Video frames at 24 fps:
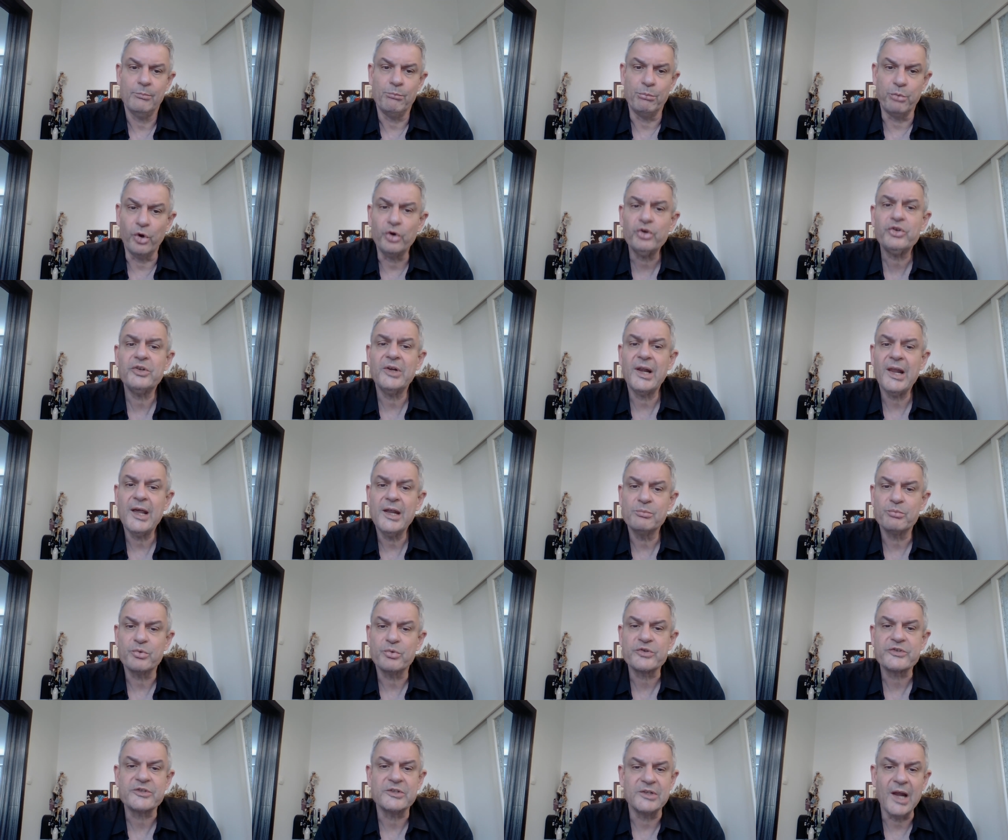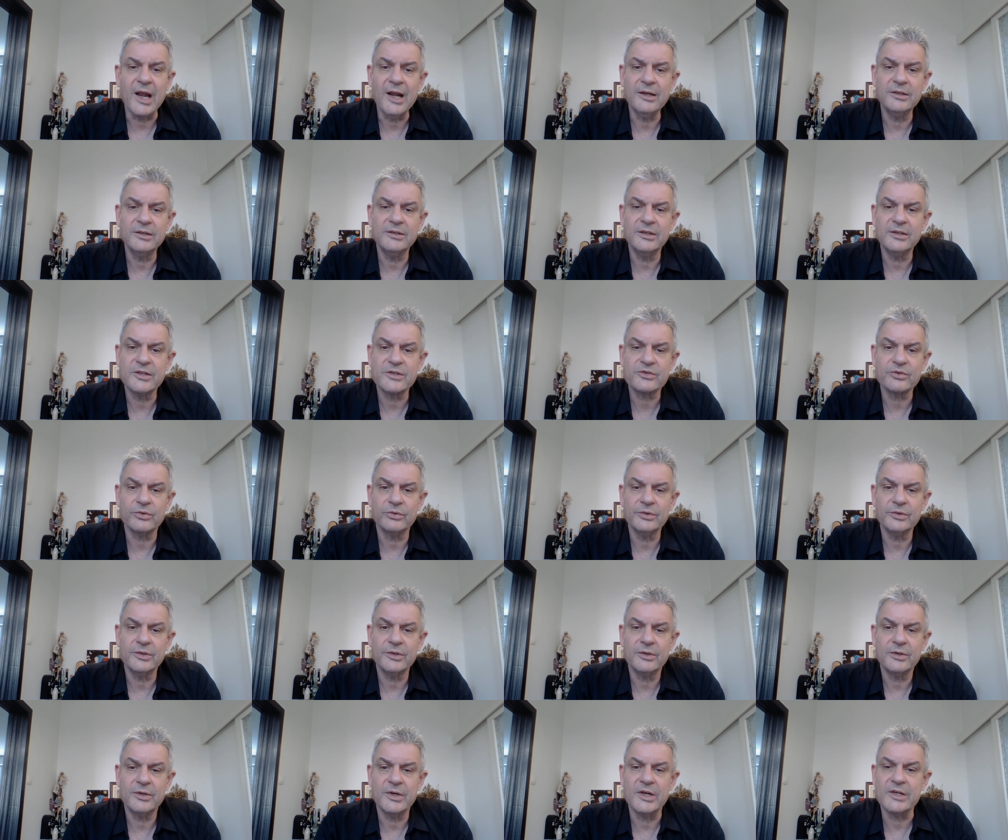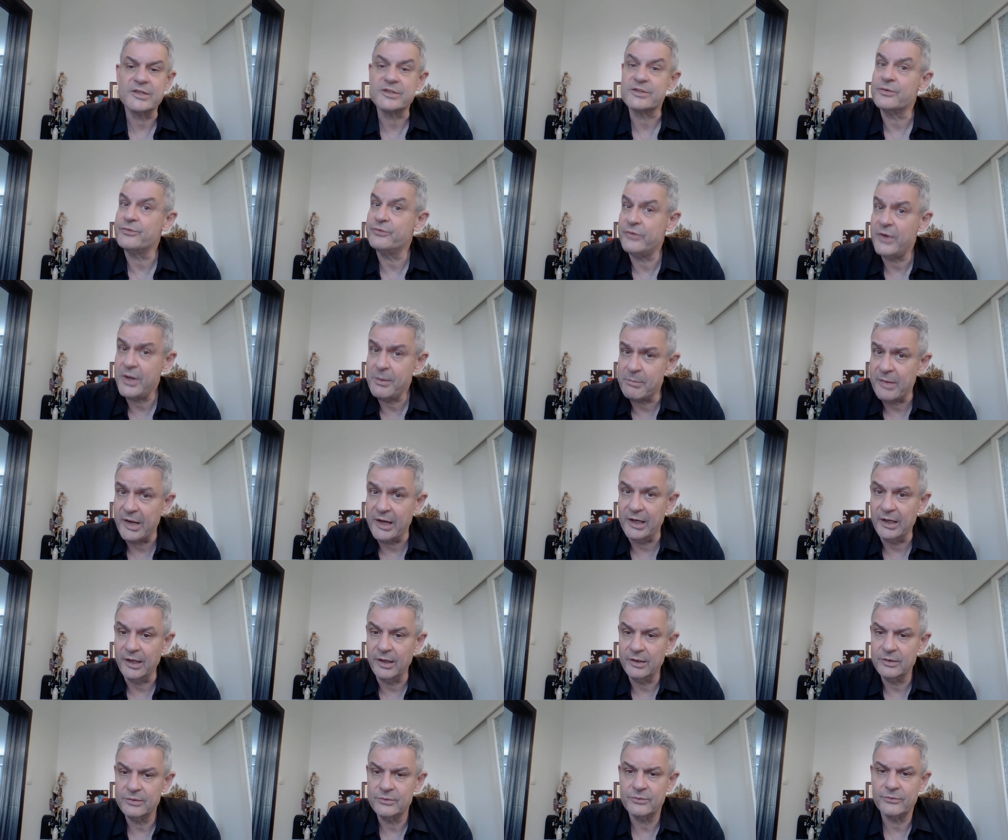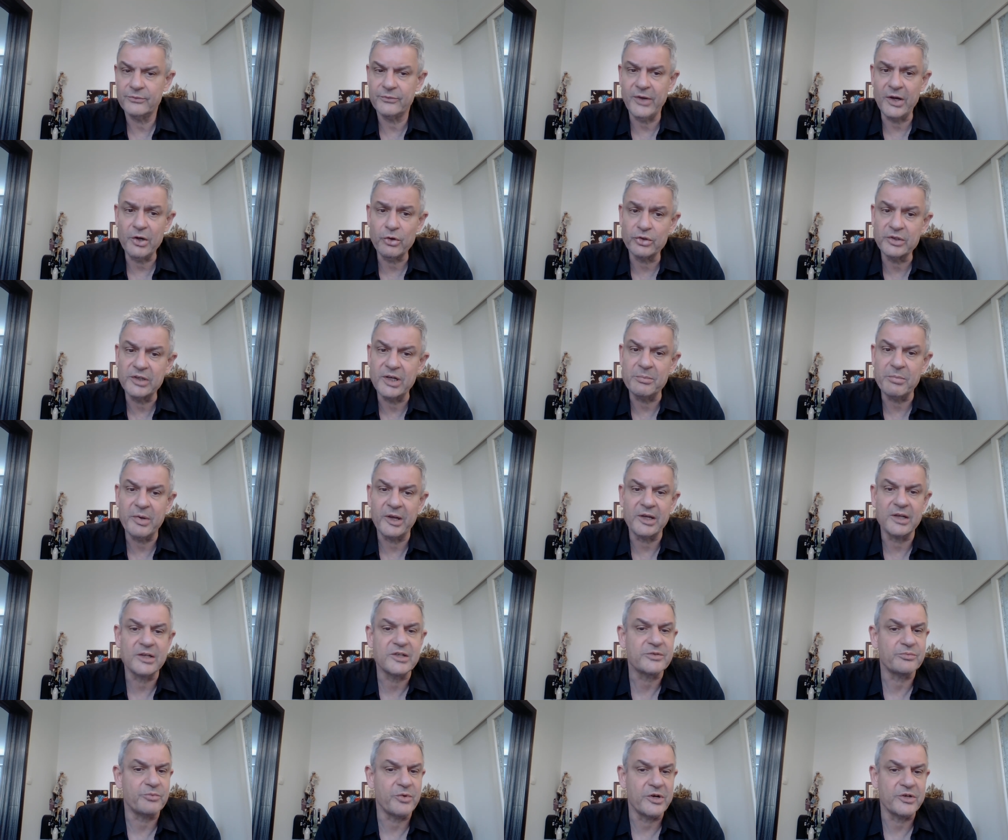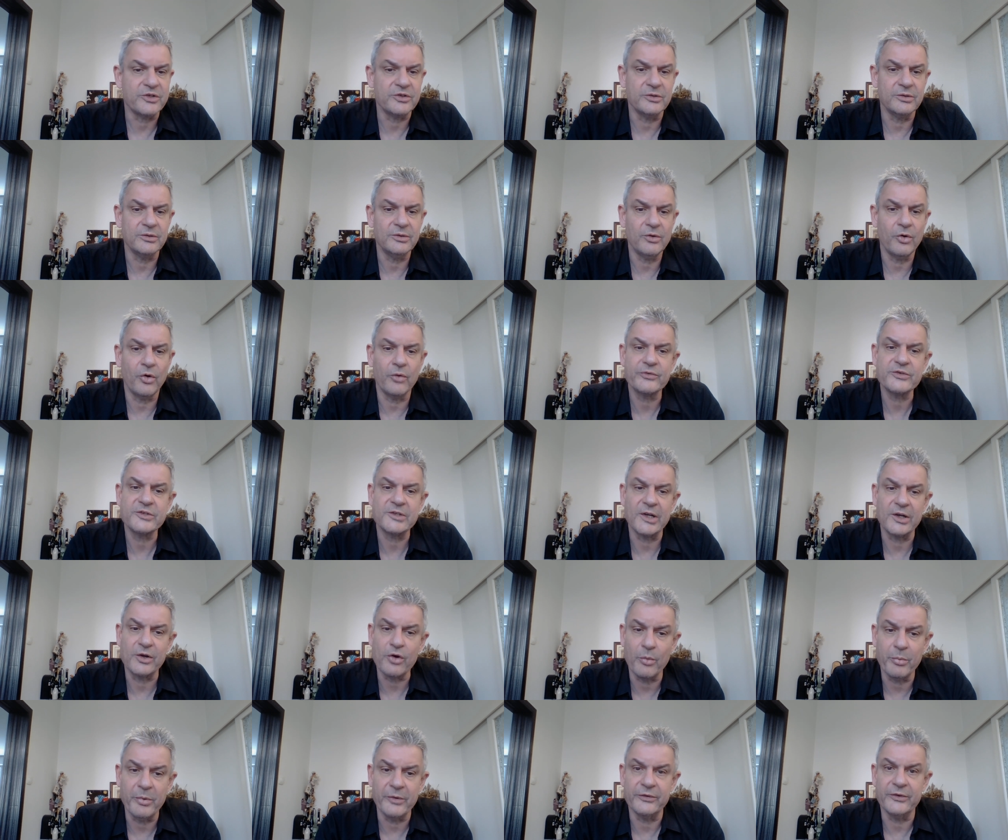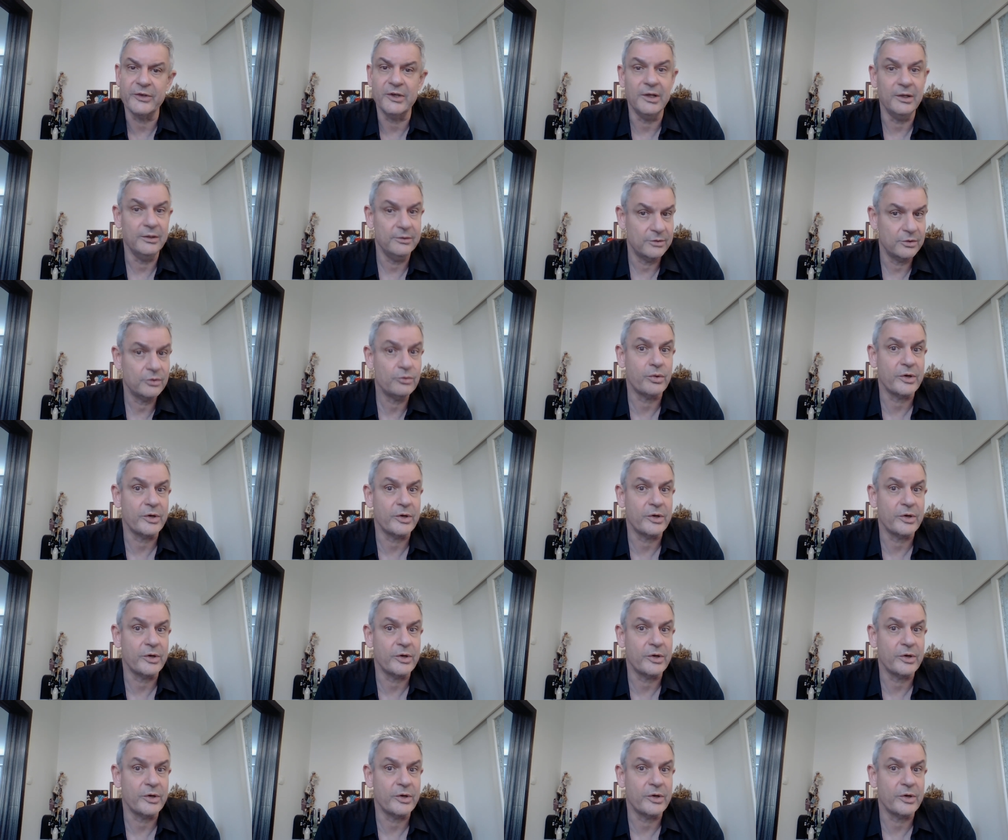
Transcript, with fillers: Borderline personality disorder is a female phenotypic expression of psychopathy?